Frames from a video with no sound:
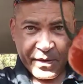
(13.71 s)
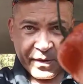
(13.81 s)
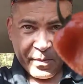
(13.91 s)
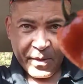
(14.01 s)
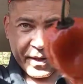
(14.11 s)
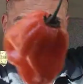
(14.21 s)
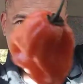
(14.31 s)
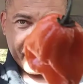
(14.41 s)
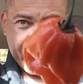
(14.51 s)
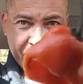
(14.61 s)
Somebody
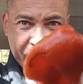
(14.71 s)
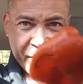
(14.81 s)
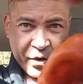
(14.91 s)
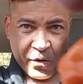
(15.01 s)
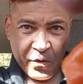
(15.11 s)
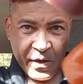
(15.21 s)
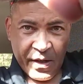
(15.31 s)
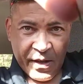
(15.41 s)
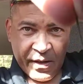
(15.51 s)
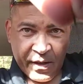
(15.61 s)
asked me to show
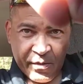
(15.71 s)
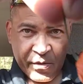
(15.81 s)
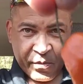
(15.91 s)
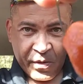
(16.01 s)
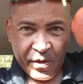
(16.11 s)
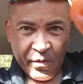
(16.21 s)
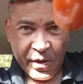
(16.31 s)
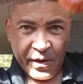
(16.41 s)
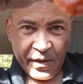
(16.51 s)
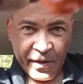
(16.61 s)
that it was a real
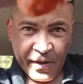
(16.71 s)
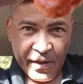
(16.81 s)
one.